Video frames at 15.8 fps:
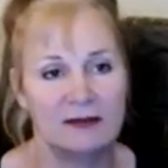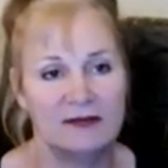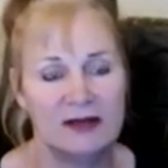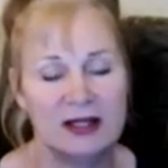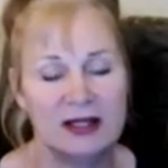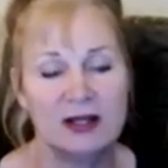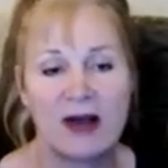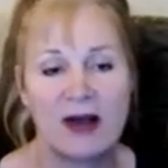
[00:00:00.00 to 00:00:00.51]

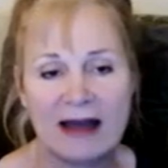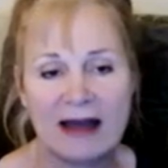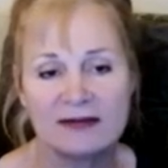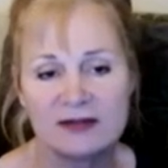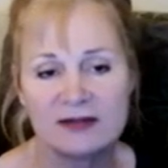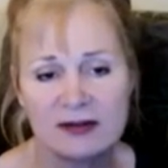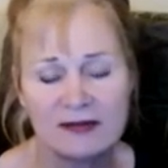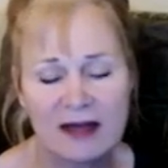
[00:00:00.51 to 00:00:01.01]
video
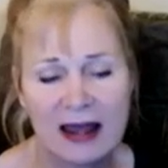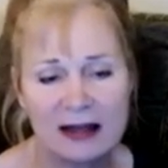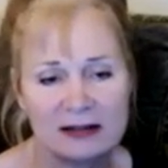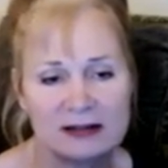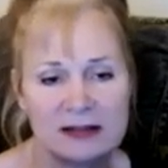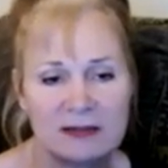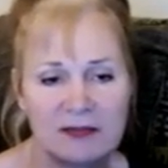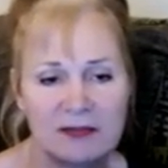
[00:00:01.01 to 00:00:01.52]
after the
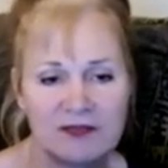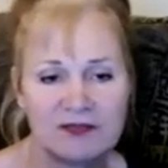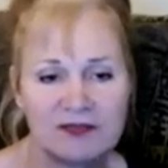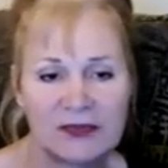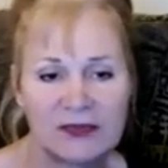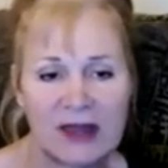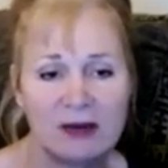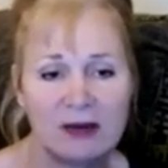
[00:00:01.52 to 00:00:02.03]
fact,
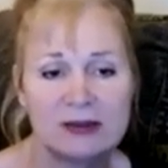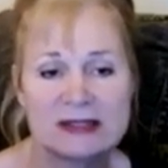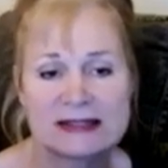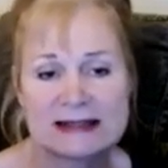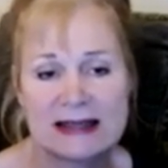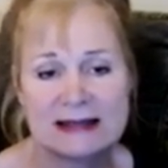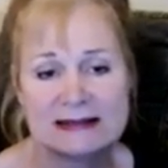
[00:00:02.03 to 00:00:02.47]
I would say